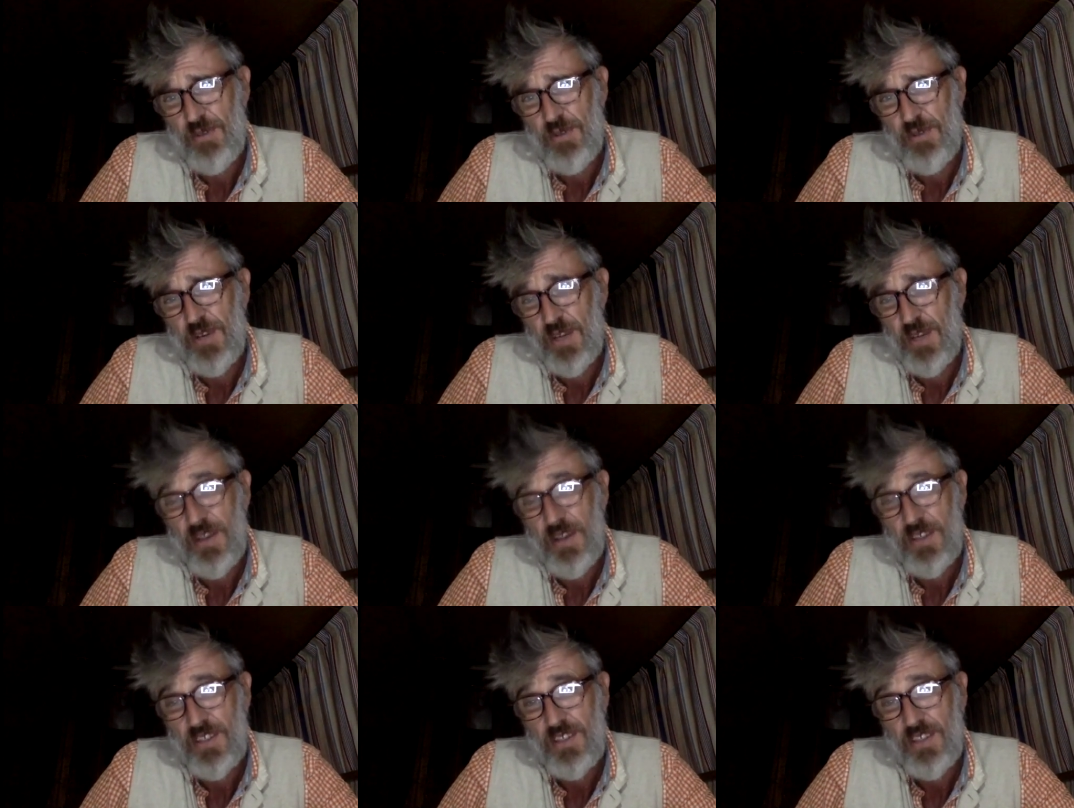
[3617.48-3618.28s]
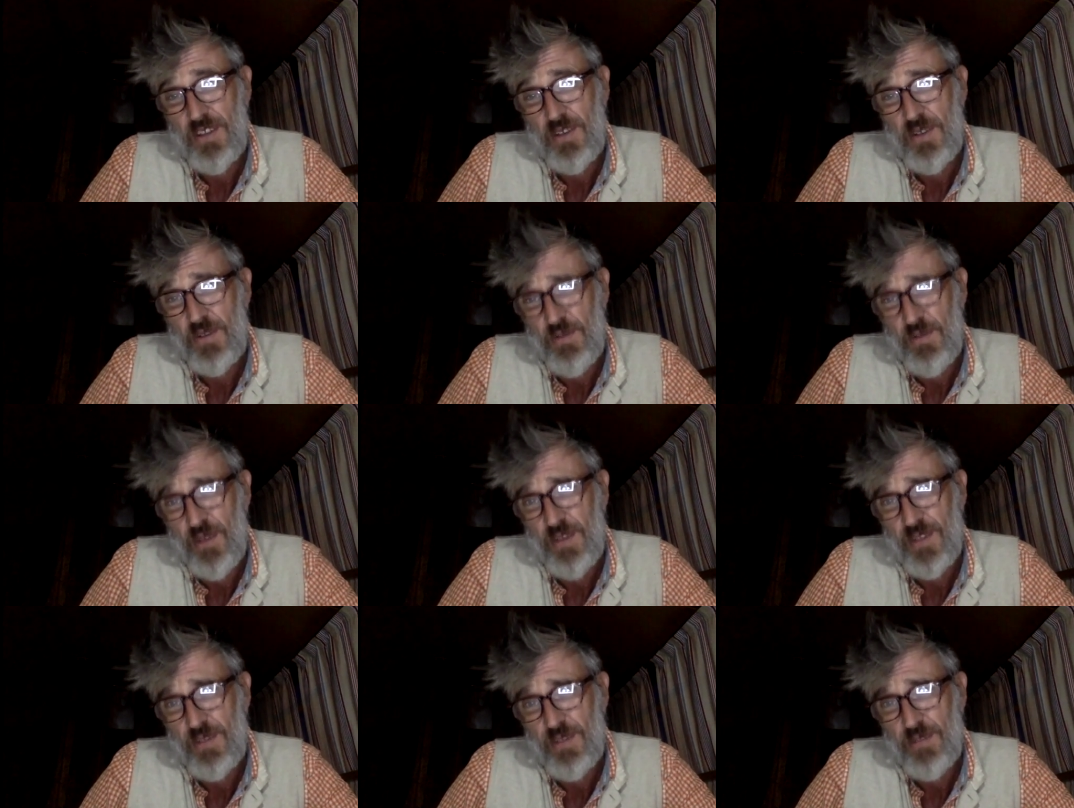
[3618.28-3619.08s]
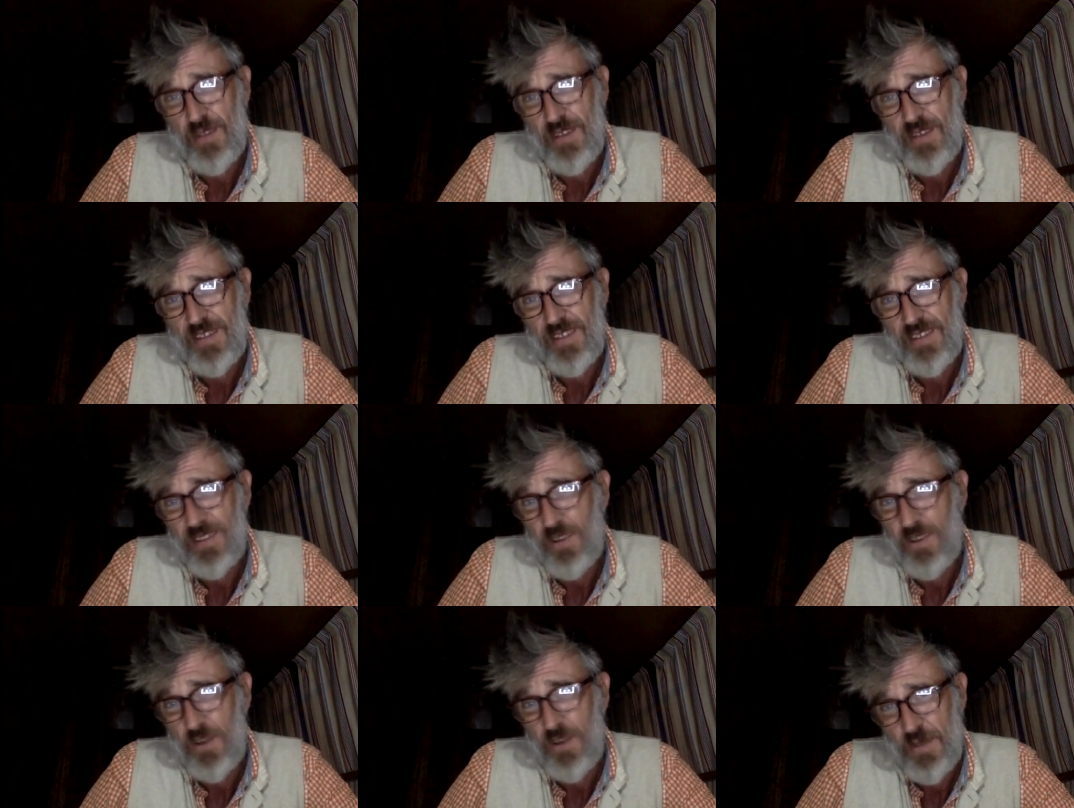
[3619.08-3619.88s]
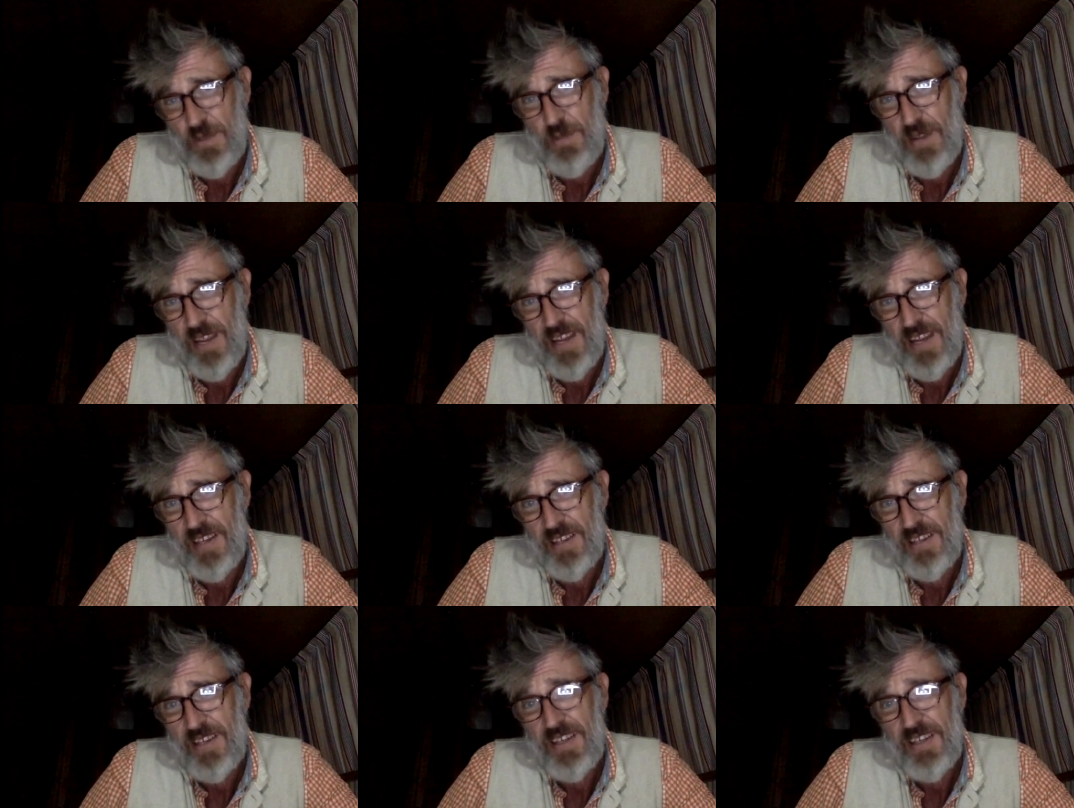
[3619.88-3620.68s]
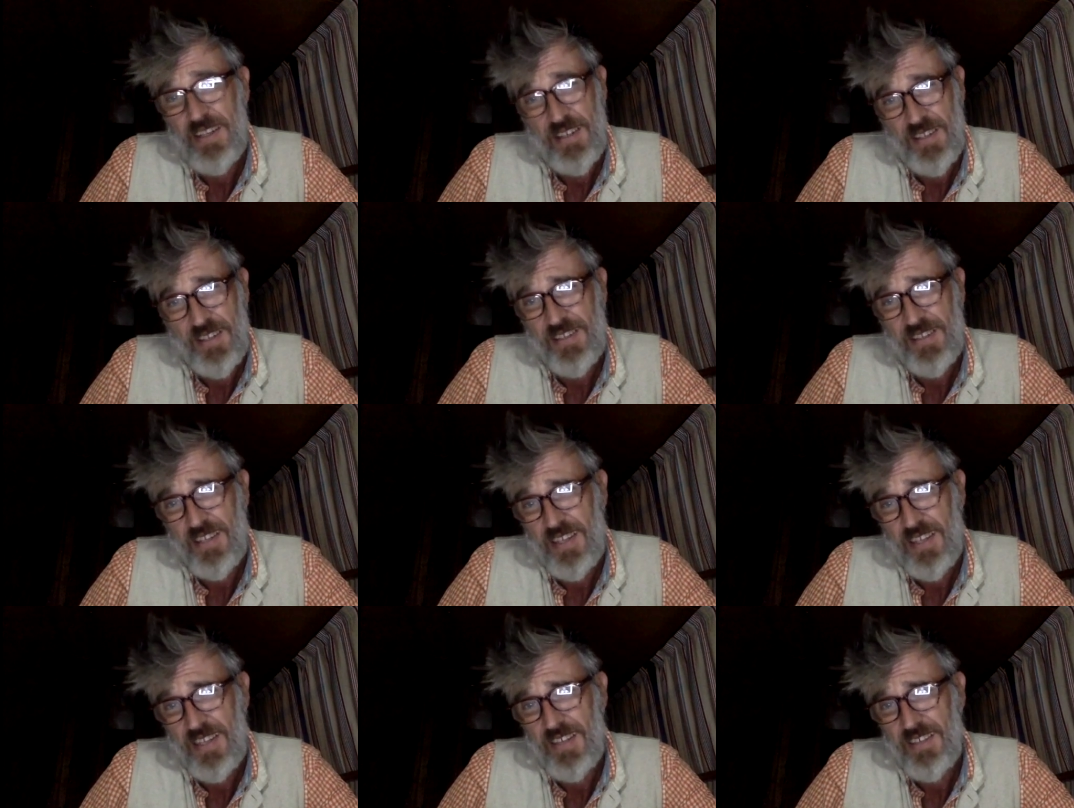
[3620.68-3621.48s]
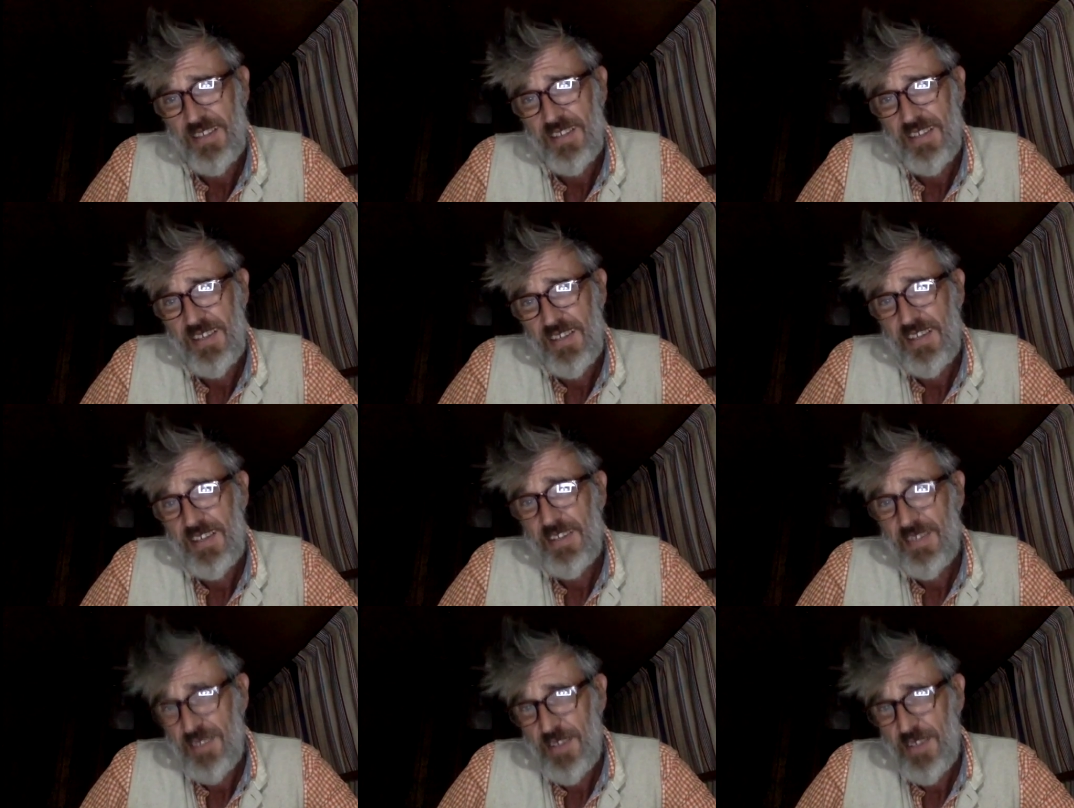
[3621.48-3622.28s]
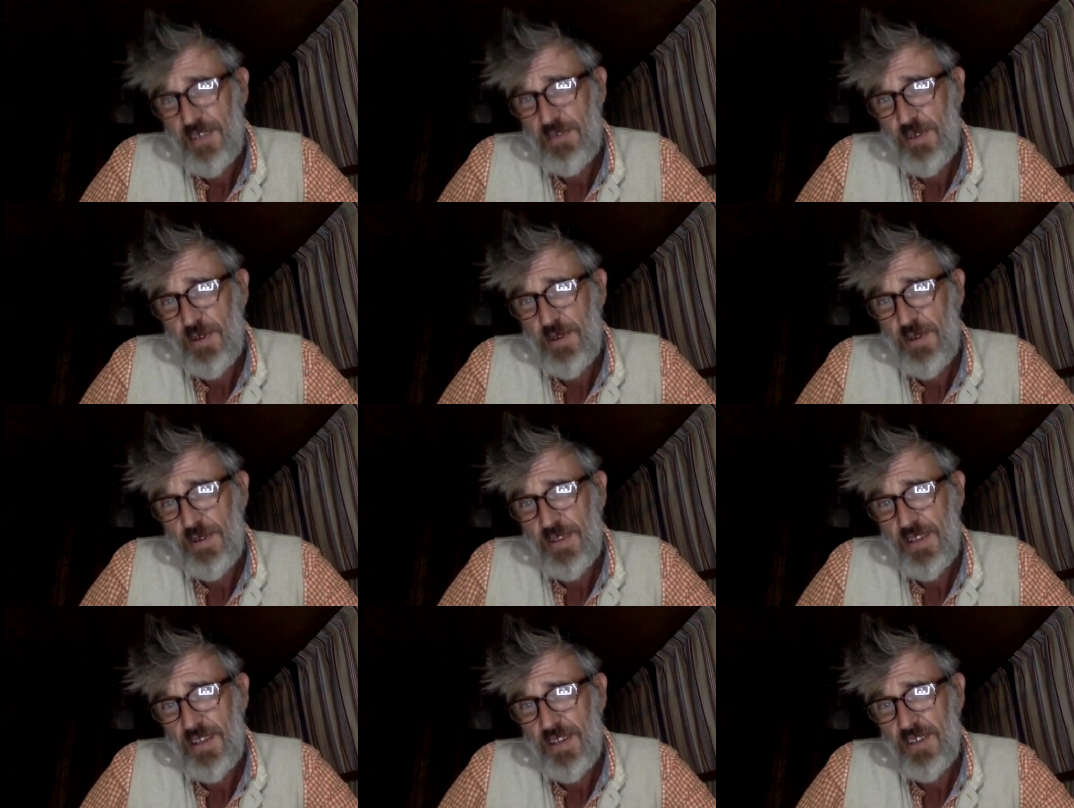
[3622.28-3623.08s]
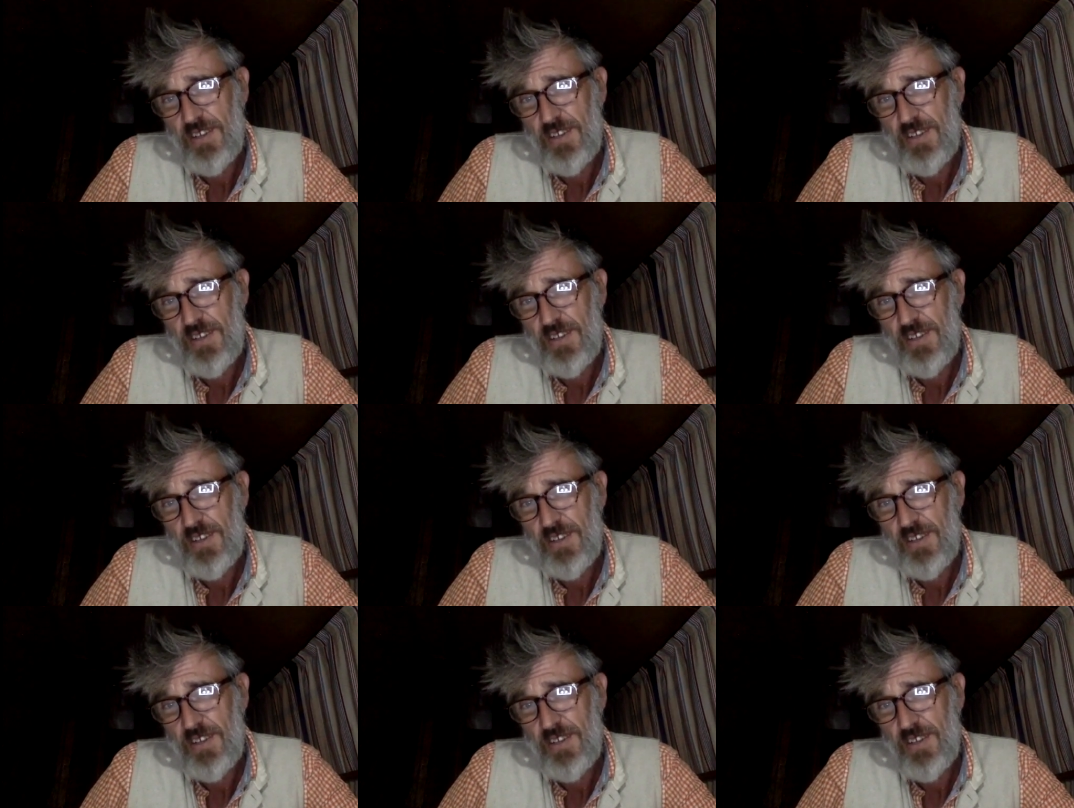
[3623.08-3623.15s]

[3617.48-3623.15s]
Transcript: when I actually started on the writing practice. I got on the plane, like I say, flew over the Large